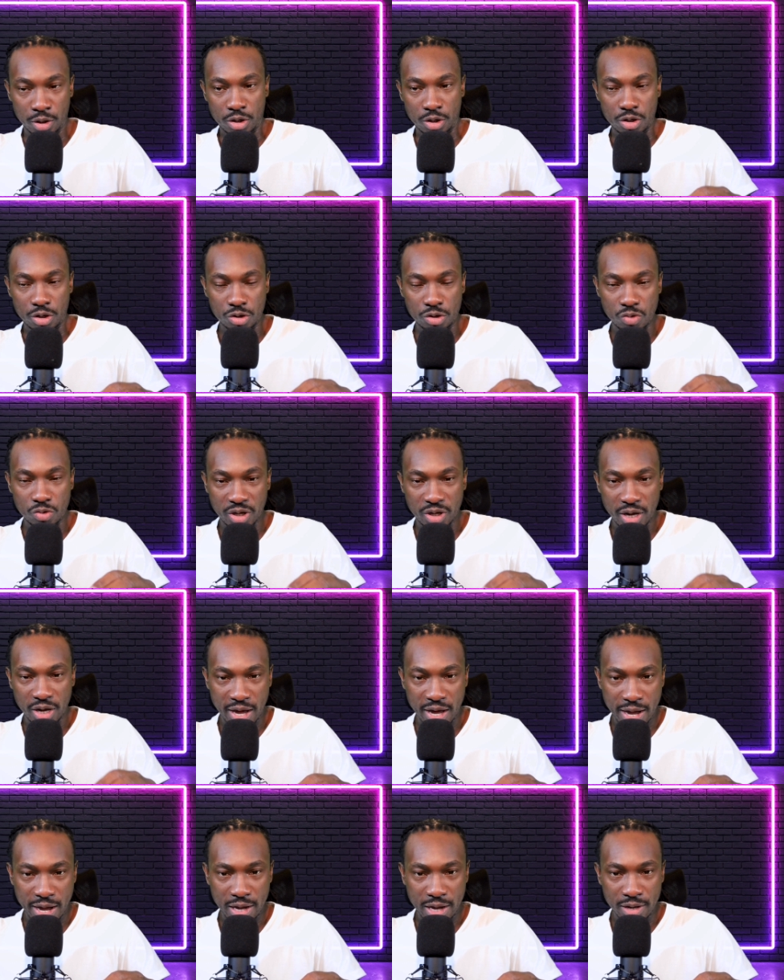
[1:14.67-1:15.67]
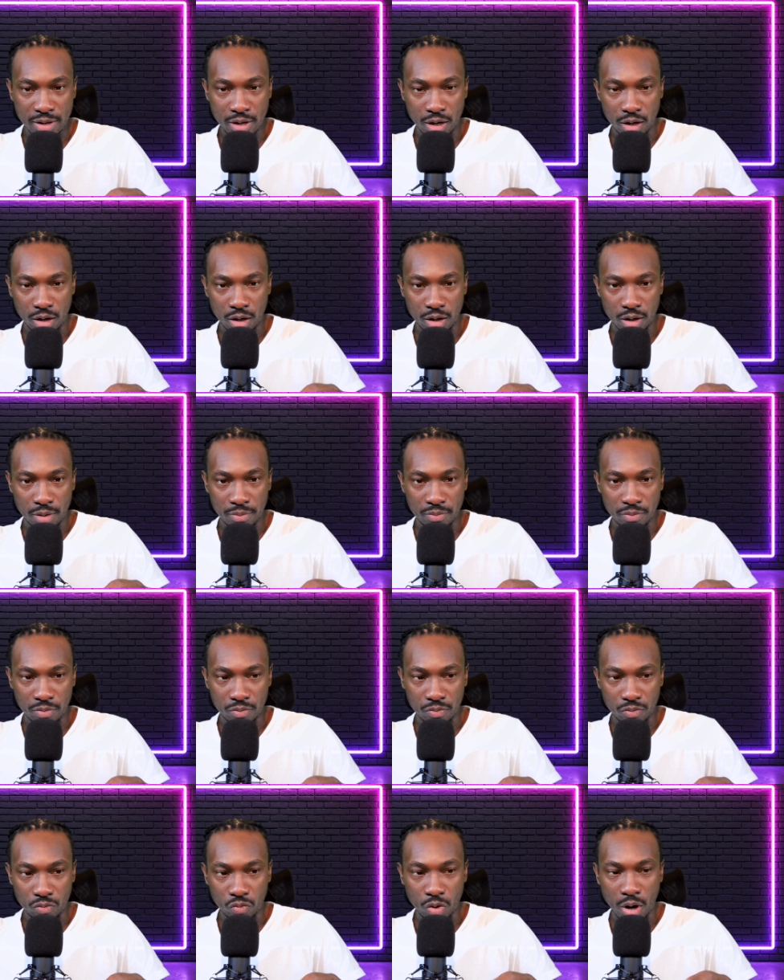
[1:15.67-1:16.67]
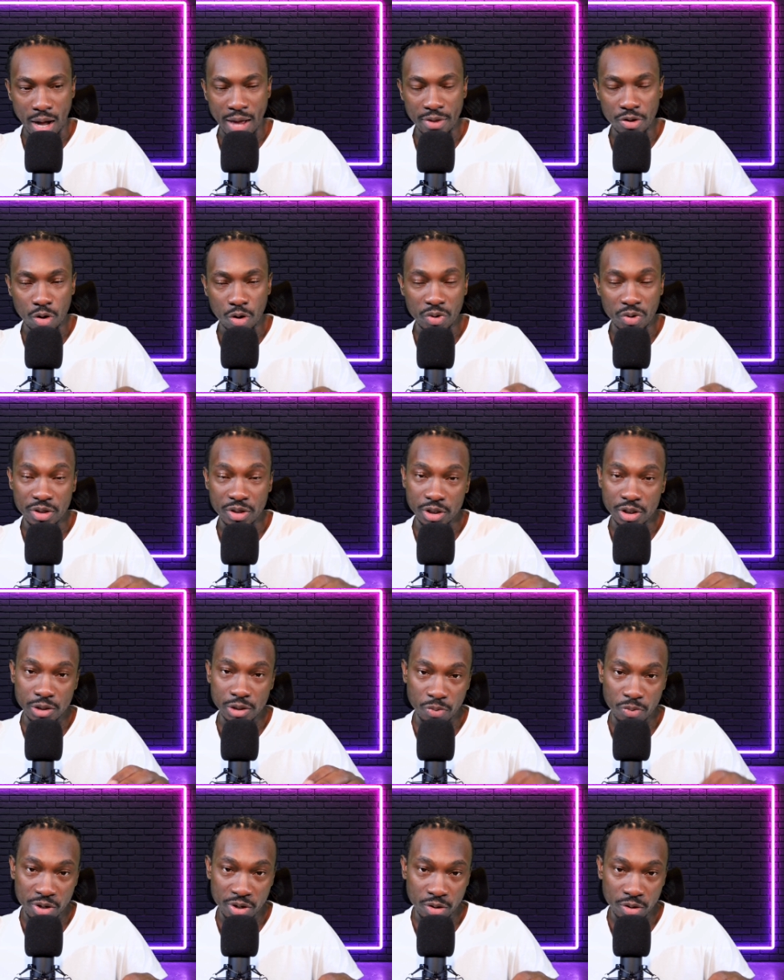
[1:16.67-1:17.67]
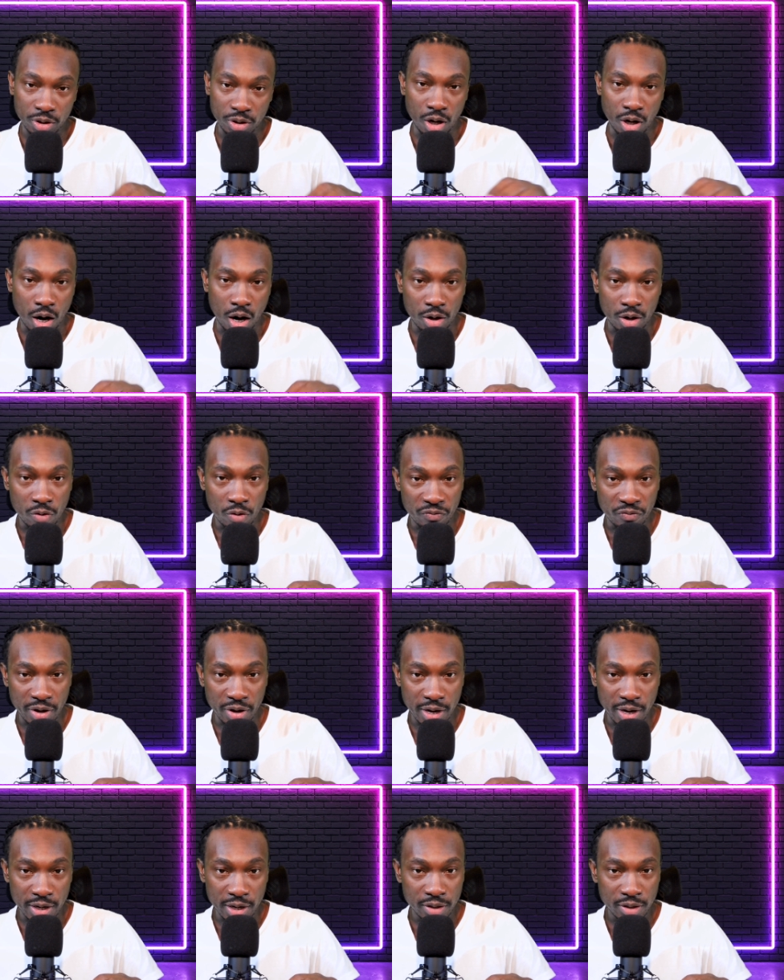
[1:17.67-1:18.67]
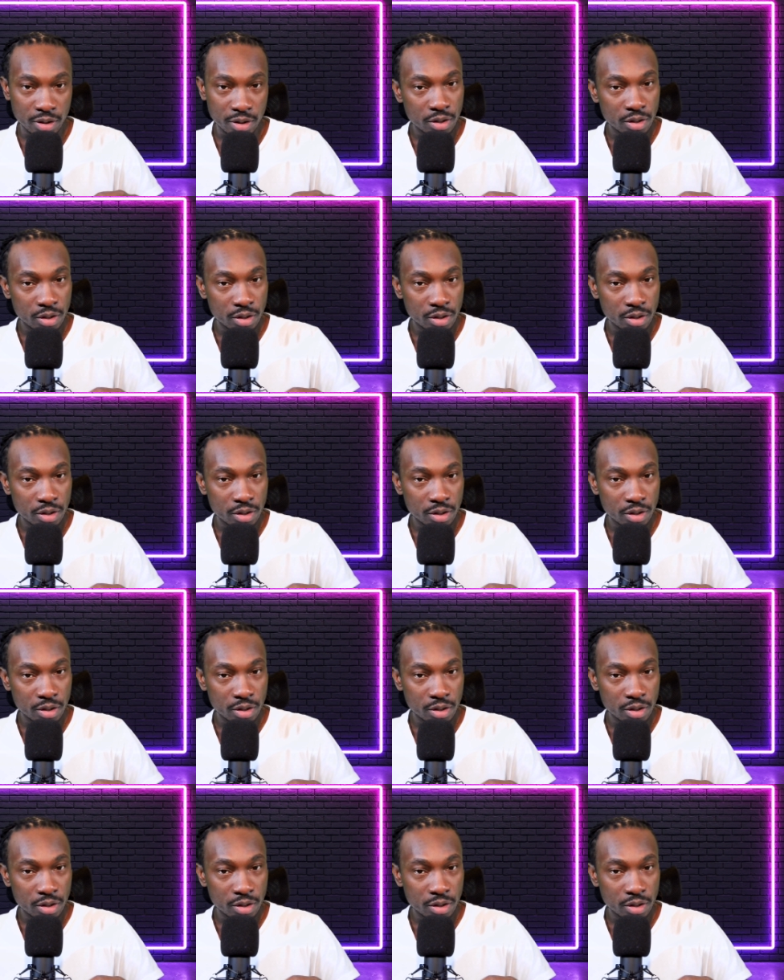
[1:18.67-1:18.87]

you can, um, well, I know with the Sprinter, cargo van,